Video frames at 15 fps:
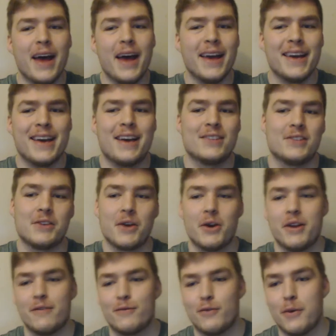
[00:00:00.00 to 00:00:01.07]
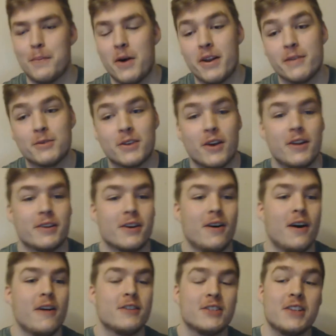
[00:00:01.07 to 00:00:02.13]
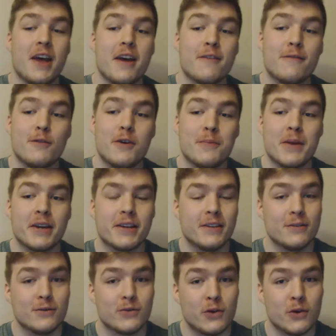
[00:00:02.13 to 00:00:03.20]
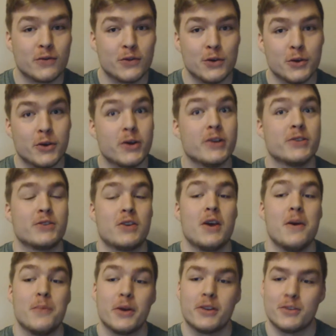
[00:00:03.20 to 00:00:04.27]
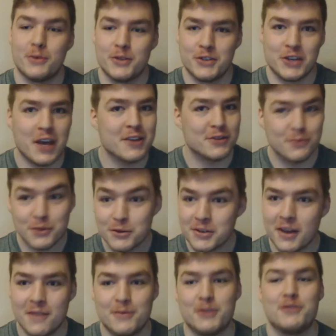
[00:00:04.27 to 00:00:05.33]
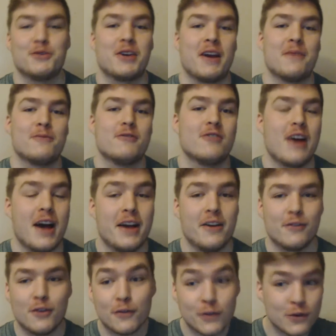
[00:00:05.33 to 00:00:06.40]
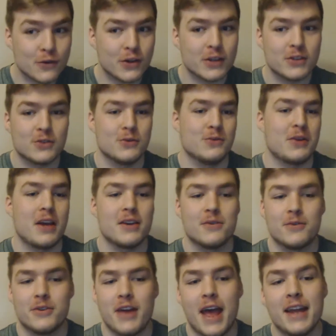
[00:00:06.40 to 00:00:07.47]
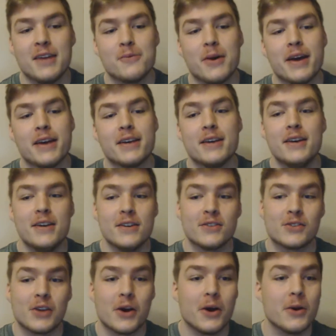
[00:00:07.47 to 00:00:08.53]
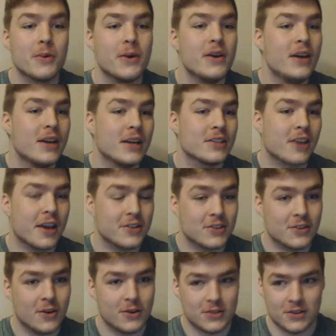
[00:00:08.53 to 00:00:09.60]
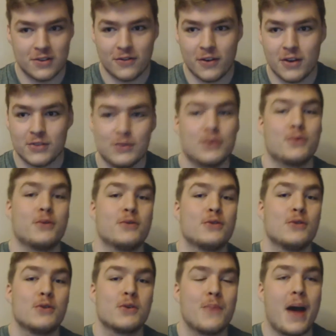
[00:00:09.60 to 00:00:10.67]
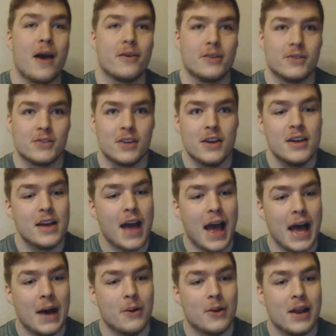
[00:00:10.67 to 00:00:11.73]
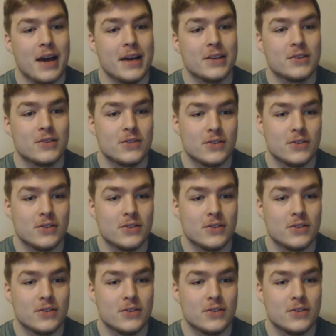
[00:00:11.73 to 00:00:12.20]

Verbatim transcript: Hey, how's it going everyone? My name's Curlyky. Today I thought I'd make a little vlog for you guys because I wanted to get some use out of my new camera and I've got a few things to update you on anyway. So let's get started. The first thing I want to talk about is Outlast.